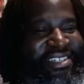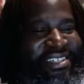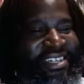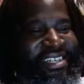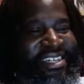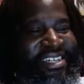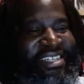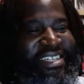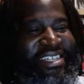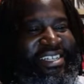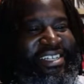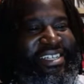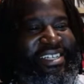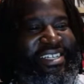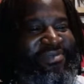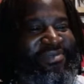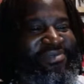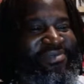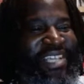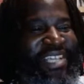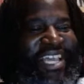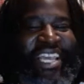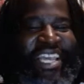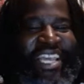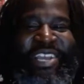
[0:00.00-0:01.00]
You know what I'm
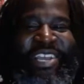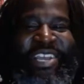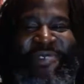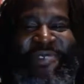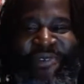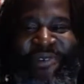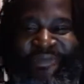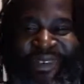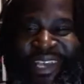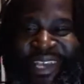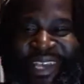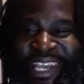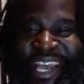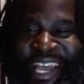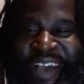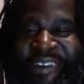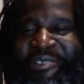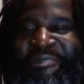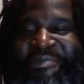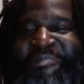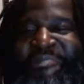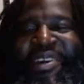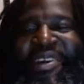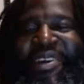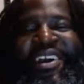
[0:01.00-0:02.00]
saying? He quit being Captain
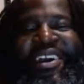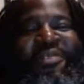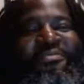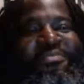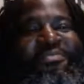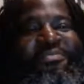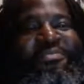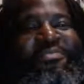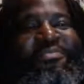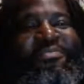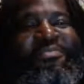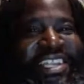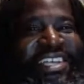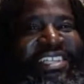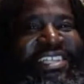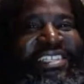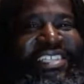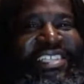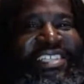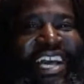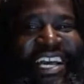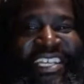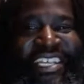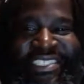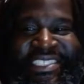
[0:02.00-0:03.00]
America plenty of
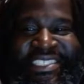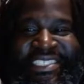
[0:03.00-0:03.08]
times.